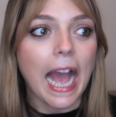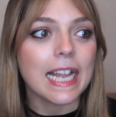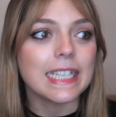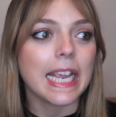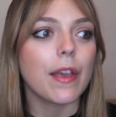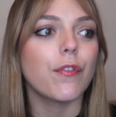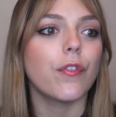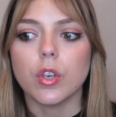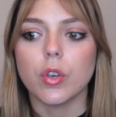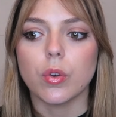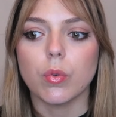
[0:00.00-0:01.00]
and if
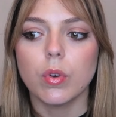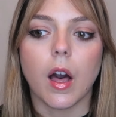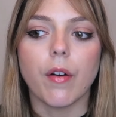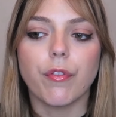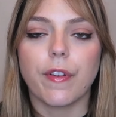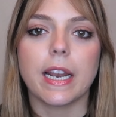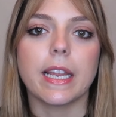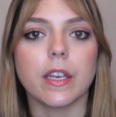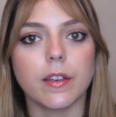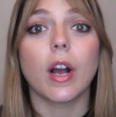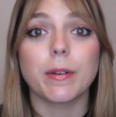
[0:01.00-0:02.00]
you aren't
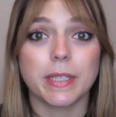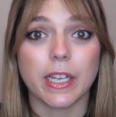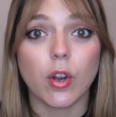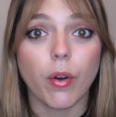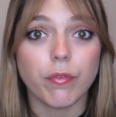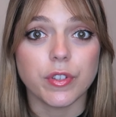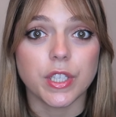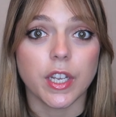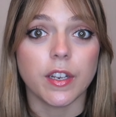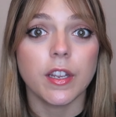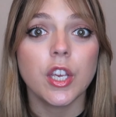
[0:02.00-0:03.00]
feeling 100%
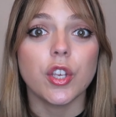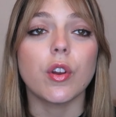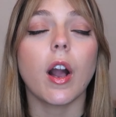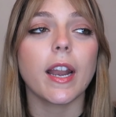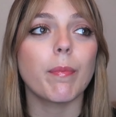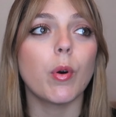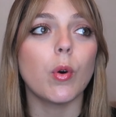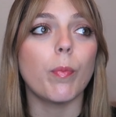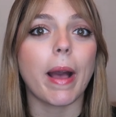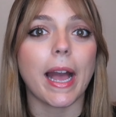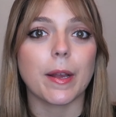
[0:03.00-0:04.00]
confident, you kind of
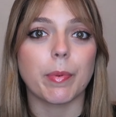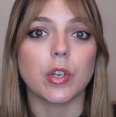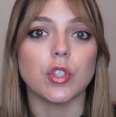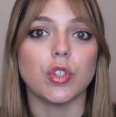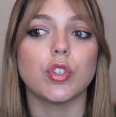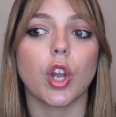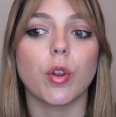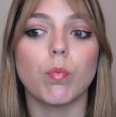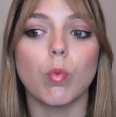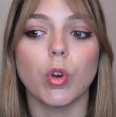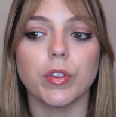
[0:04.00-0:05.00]
pull back because you
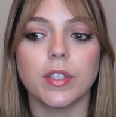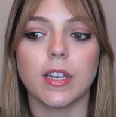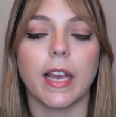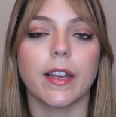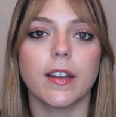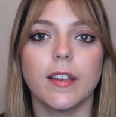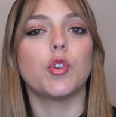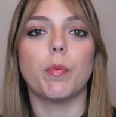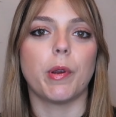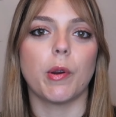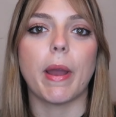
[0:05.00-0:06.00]
don't want to like
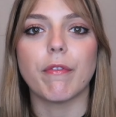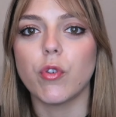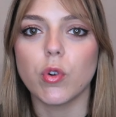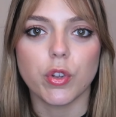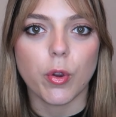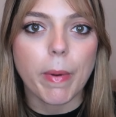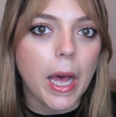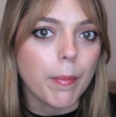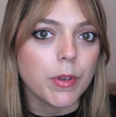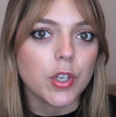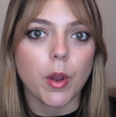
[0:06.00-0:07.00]
do a pirouette and fall on your
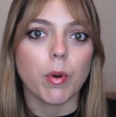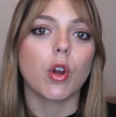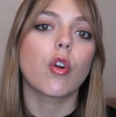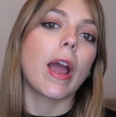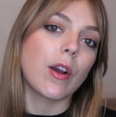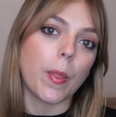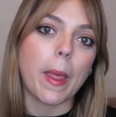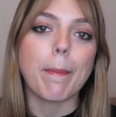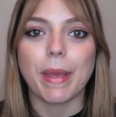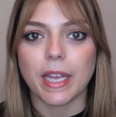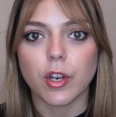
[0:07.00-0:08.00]
bum. You don't want to crack on
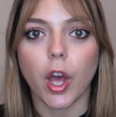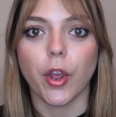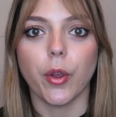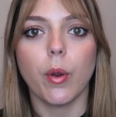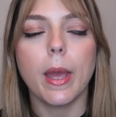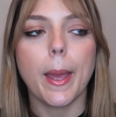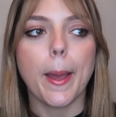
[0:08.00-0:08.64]
that big note.